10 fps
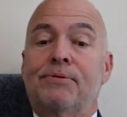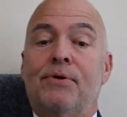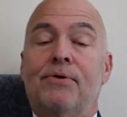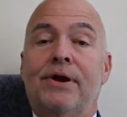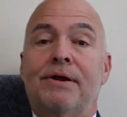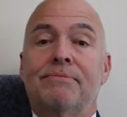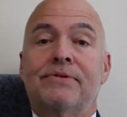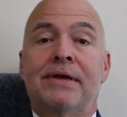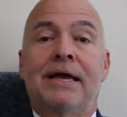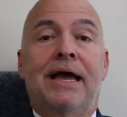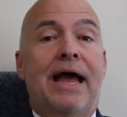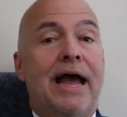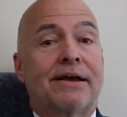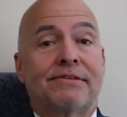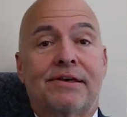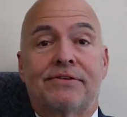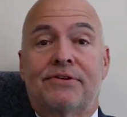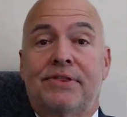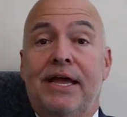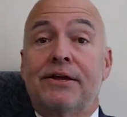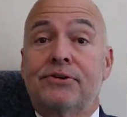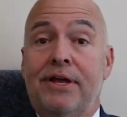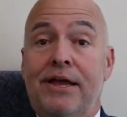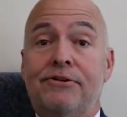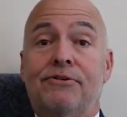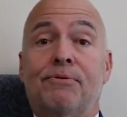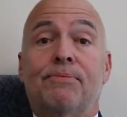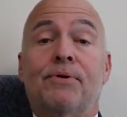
programs, access to the educational